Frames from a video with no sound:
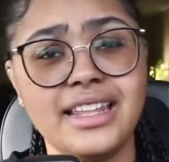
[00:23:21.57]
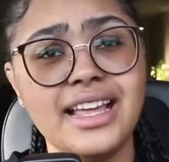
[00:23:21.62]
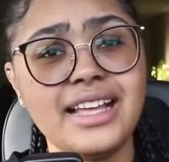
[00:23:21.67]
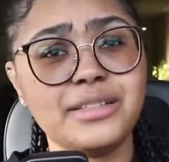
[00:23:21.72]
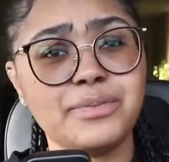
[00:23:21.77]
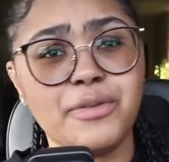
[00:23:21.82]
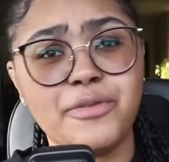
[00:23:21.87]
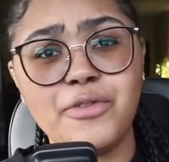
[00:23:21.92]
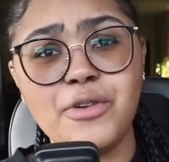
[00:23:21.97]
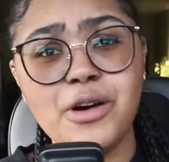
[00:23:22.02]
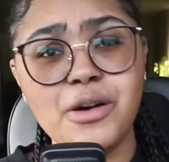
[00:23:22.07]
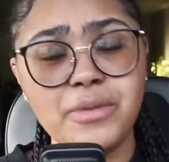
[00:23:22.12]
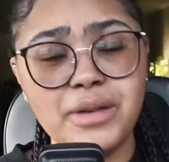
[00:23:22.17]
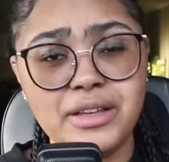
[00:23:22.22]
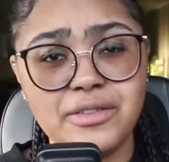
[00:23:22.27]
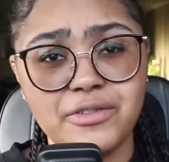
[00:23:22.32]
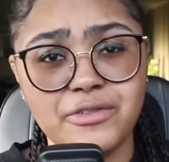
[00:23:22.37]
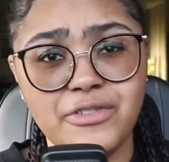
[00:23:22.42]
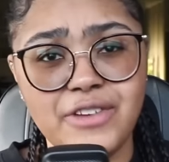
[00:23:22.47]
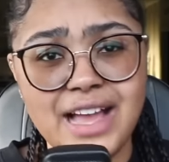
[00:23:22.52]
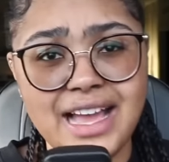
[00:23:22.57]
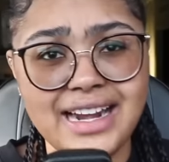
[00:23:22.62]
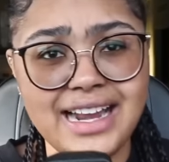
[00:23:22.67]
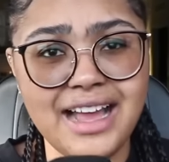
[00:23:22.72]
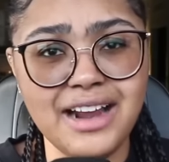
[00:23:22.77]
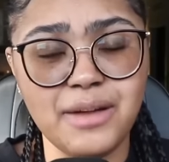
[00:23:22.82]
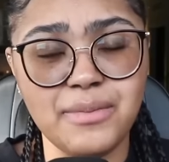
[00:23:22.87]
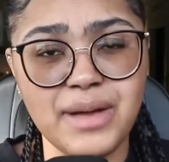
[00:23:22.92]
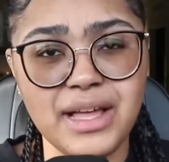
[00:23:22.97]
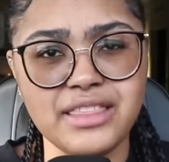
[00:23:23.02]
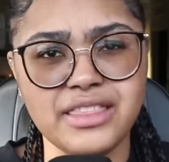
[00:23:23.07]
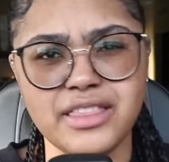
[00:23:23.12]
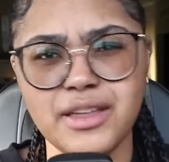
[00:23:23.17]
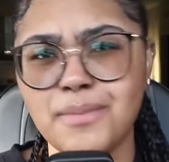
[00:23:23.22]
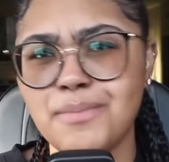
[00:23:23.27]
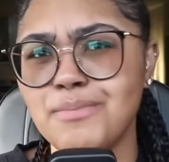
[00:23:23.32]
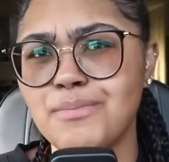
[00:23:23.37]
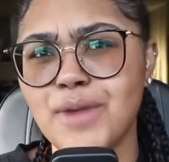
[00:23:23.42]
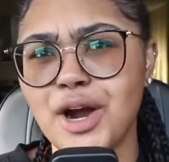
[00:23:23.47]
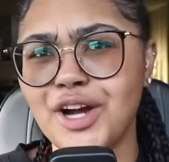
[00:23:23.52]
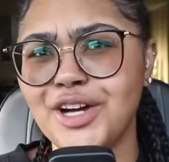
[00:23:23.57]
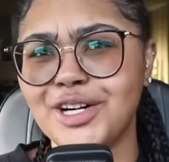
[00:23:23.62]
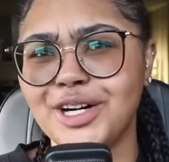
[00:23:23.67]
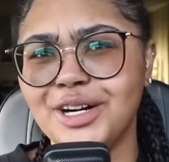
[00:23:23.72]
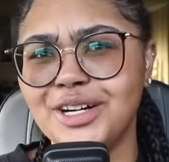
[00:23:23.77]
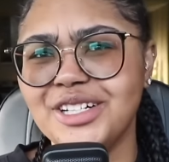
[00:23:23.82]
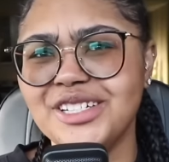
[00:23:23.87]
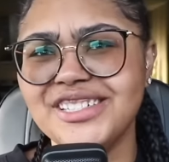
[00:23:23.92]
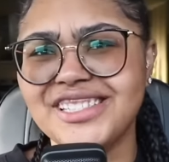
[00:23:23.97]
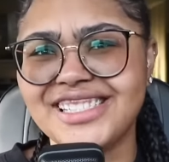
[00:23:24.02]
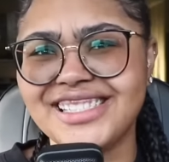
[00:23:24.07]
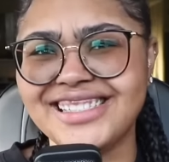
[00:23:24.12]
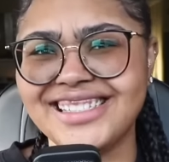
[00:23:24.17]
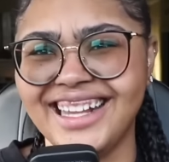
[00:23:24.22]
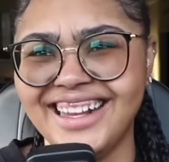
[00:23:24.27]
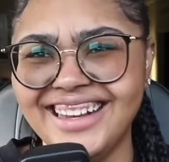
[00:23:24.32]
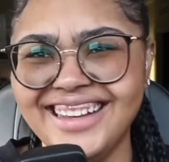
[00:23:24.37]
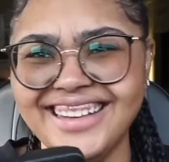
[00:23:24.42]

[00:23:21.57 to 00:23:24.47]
that's before we even find out about the murders.